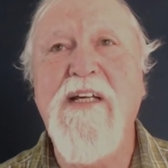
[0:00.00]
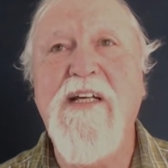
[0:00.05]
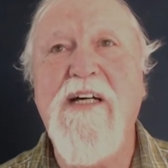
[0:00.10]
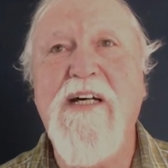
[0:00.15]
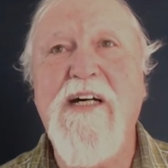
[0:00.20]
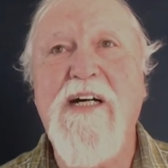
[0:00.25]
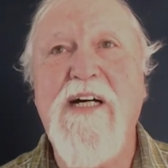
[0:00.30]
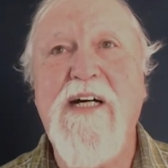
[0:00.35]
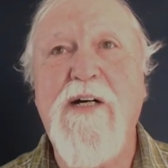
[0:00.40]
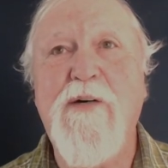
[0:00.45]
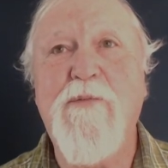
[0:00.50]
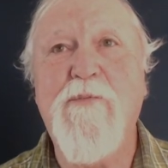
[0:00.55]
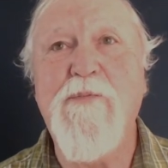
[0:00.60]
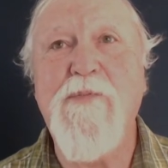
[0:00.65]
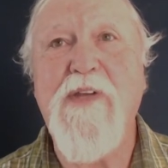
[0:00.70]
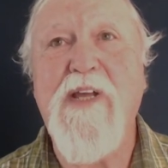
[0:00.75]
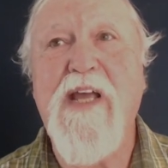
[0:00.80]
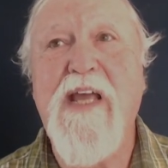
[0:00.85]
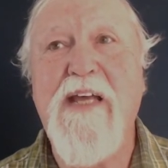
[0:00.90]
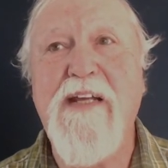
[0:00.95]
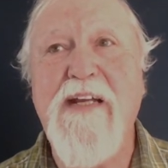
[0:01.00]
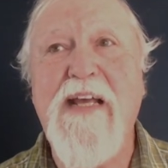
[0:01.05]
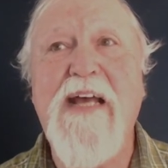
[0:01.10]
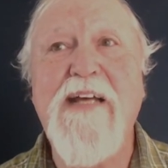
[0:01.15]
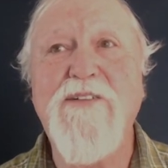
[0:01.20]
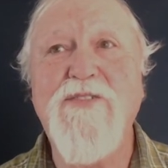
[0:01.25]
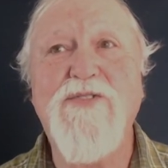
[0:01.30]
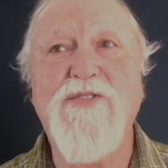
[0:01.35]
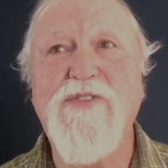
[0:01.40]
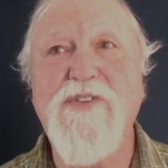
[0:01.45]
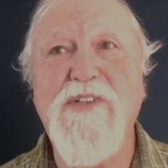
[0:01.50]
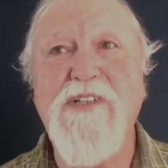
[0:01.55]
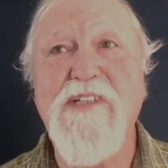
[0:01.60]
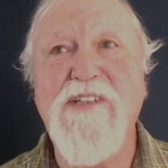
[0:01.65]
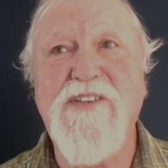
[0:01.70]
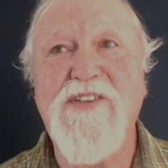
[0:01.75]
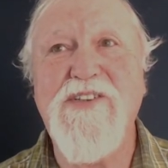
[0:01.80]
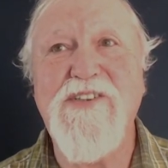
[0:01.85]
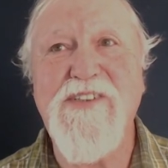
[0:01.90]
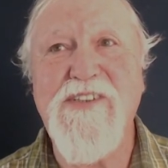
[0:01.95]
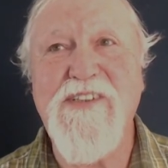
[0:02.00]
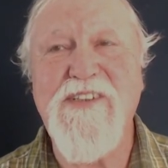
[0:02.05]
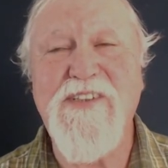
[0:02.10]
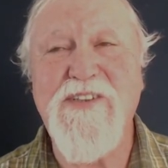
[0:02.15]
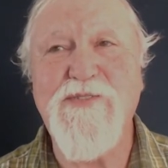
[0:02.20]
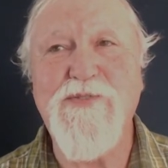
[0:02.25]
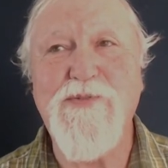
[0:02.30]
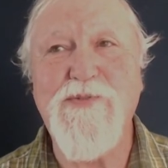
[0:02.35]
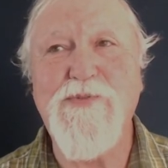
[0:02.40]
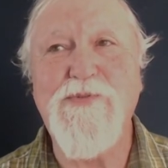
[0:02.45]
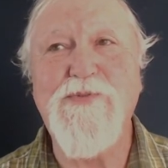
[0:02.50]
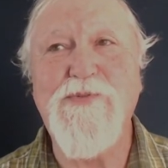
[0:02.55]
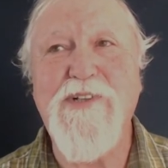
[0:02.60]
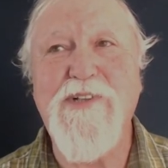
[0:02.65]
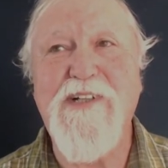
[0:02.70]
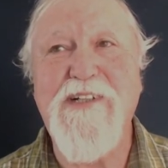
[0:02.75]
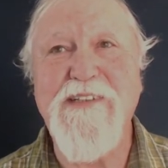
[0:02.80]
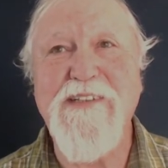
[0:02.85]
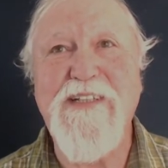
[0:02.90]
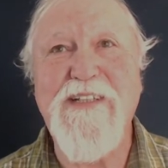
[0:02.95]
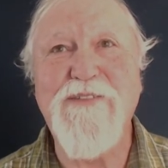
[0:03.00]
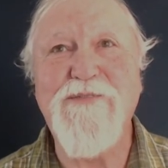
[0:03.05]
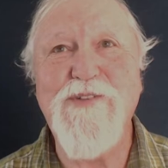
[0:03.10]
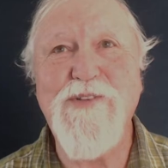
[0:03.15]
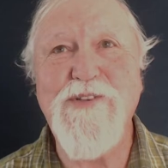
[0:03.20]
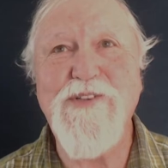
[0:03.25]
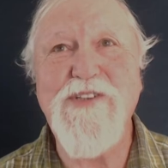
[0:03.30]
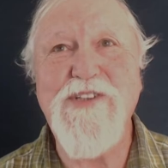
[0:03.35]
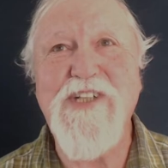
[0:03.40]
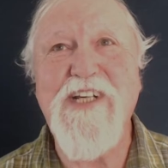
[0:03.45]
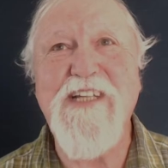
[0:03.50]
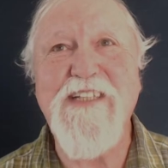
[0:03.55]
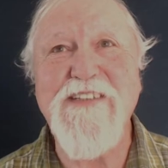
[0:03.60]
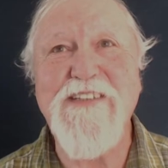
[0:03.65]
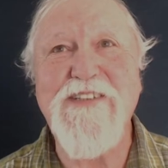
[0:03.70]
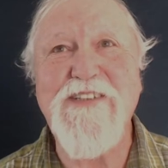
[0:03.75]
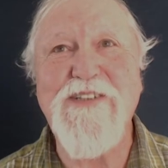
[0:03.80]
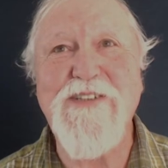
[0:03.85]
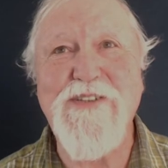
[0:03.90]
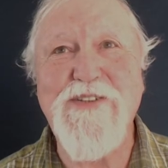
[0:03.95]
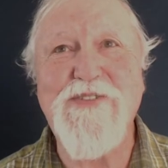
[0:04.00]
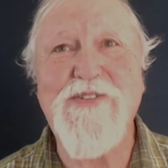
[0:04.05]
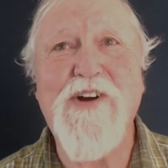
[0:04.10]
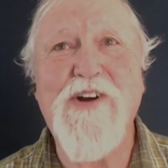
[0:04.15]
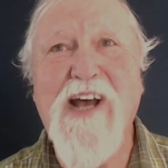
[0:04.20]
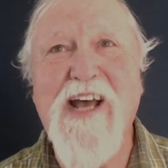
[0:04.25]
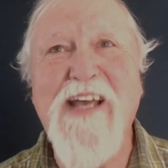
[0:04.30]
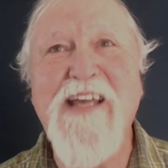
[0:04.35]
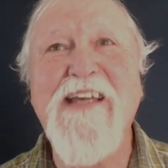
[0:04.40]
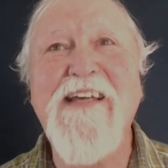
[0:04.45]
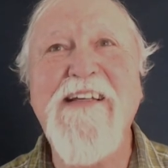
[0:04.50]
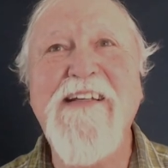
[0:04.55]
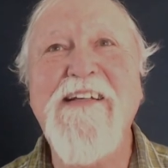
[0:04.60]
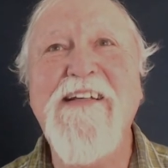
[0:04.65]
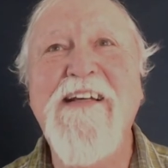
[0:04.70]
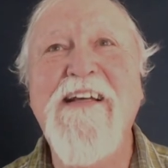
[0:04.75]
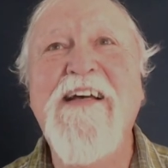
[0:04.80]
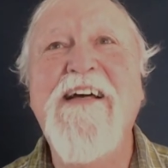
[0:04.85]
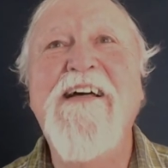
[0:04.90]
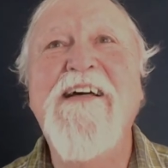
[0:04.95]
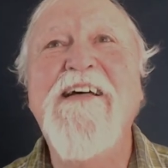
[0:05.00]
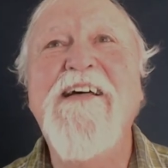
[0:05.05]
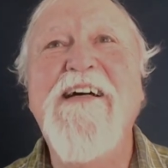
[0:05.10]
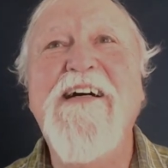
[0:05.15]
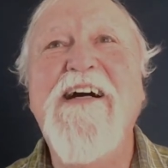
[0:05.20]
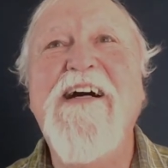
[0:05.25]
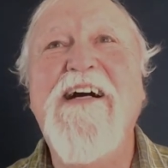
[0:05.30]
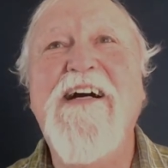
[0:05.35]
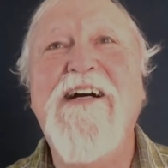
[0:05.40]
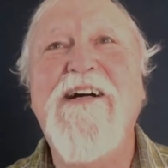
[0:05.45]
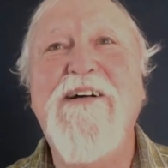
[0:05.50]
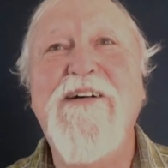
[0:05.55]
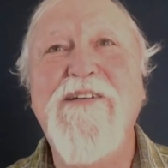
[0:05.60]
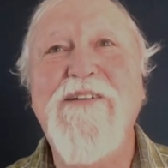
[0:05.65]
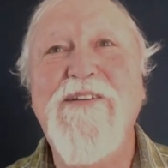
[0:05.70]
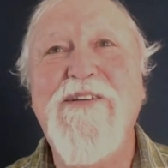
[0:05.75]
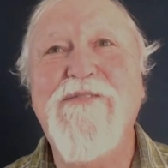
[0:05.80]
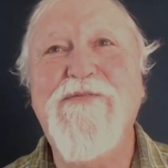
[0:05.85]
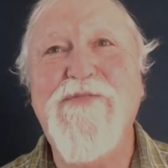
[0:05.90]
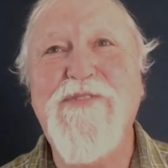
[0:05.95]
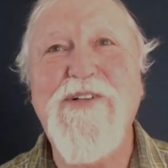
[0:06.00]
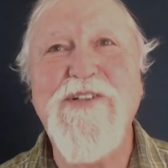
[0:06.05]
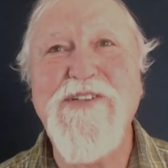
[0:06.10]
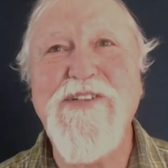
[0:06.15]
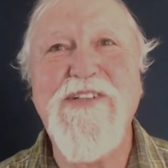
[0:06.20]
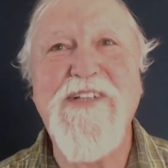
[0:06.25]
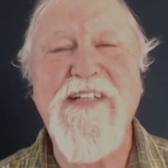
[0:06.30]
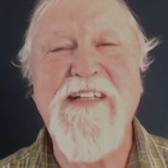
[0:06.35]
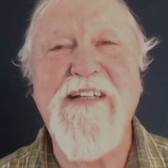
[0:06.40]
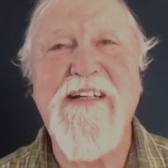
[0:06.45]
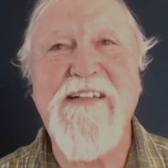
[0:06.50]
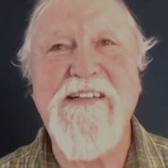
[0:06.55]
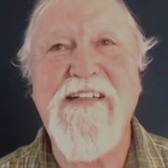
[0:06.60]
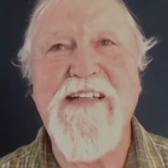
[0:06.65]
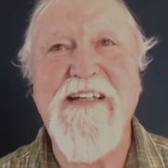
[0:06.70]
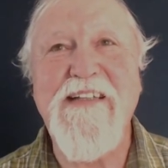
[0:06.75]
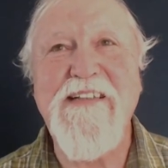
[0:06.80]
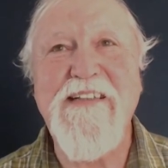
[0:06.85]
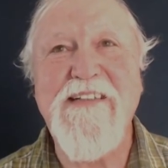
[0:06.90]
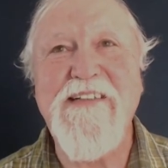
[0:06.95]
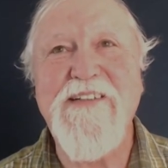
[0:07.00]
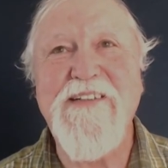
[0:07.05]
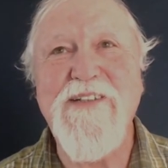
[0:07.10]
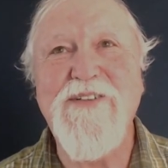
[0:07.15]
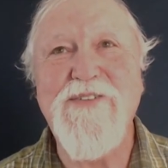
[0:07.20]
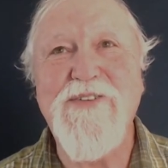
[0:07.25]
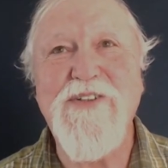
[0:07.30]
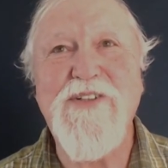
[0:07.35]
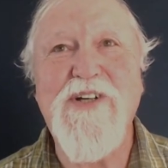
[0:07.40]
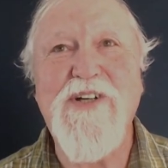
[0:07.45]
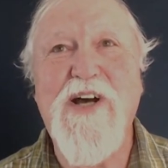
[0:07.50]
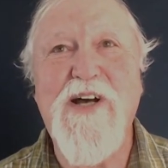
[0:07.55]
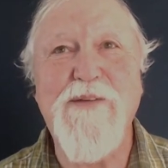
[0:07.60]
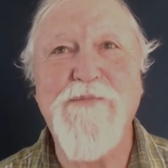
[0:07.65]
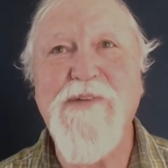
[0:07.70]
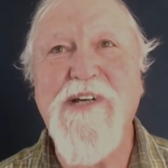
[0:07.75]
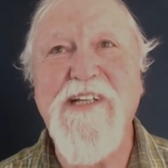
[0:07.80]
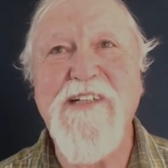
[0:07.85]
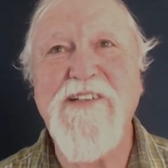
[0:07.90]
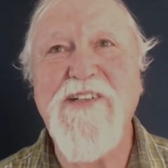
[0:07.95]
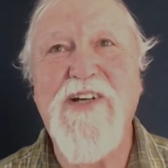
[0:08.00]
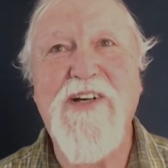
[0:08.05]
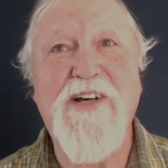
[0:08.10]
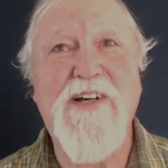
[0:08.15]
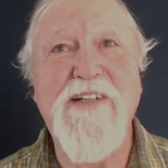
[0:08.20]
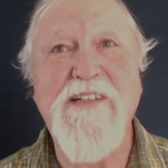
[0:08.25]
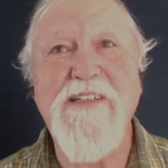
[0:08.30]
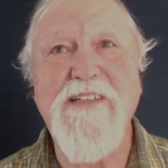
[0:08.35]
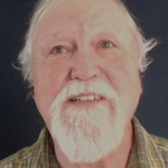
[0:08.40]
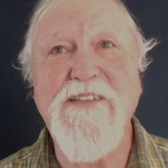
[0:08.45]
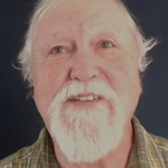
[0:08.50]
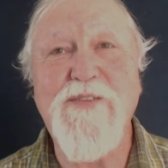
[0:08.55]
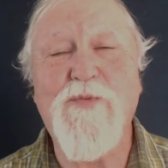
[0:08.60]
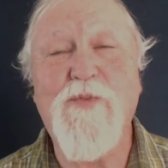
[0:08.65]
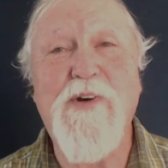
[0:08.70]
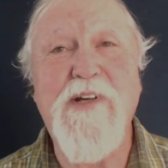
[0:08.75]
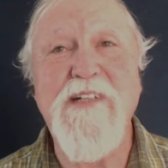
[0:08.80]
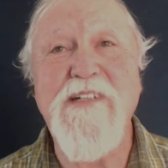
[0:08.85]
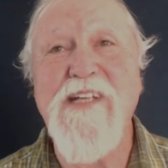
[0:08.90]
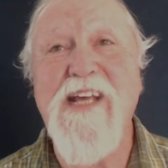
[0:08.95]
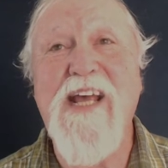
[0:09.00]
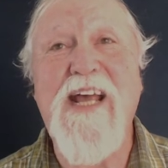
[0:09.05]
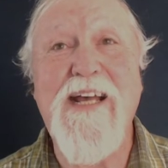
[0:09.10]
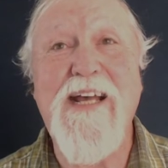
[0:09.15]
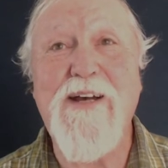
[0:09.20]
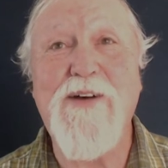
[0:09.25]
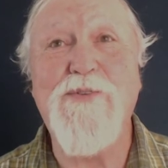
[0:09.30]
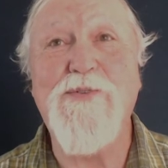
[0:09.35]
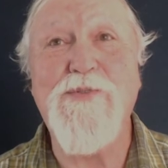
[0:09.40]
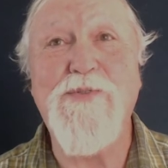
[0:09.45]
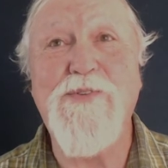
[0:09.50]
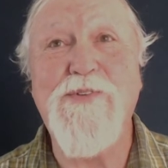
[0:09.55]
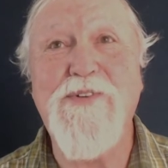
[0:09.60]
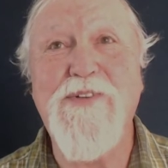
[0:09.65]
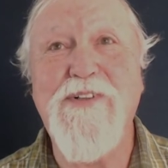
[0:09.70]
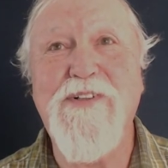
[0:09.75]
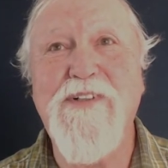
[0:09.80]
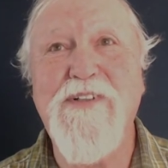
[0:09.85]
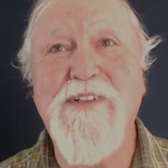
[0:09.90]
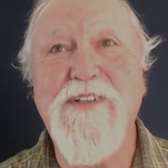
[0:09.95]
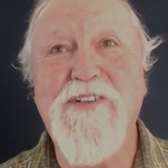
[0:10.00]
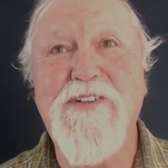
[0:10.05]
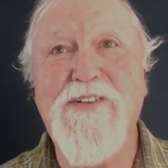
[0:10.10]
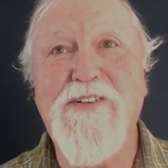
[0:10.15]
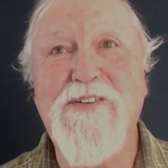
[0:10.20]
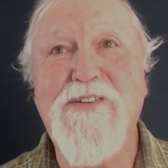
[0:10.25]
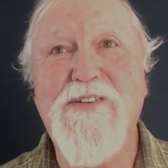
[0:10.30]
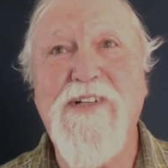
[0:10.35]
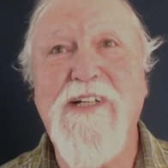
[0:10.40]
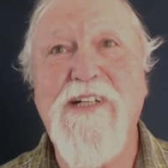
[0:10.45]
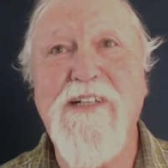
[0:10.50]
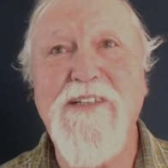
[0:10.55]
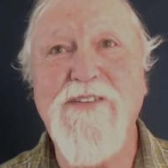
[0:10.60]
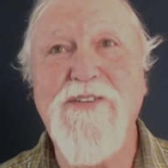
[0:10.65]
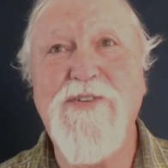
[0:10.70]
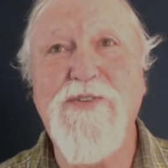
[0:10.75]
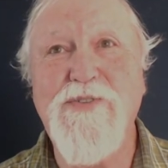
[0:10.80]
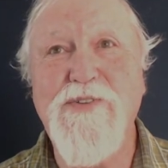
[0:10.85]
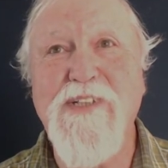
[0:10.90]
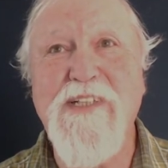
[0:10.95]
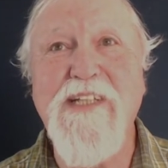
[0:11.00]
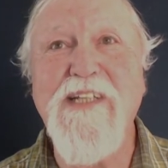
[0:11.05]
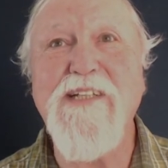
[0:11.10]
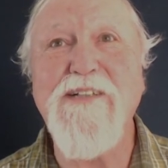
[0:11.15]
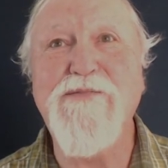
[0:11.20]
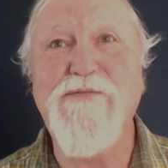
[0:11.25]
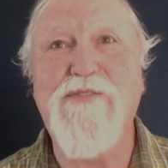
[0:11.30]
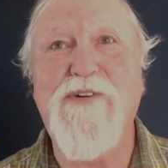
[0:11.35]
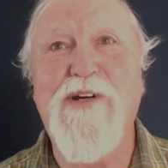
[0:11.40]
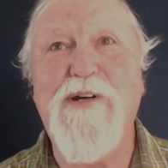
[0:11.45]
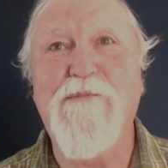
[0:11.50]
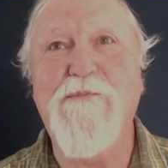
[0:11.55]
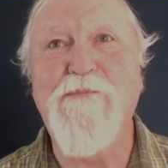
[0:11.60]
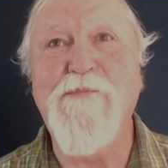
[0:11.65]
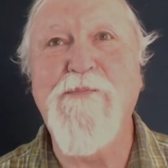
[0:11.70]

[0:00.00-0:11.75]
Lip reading: And actually, just to give you a chance to try it, the first thing I'd like you to comment on is what town you're tuning in from.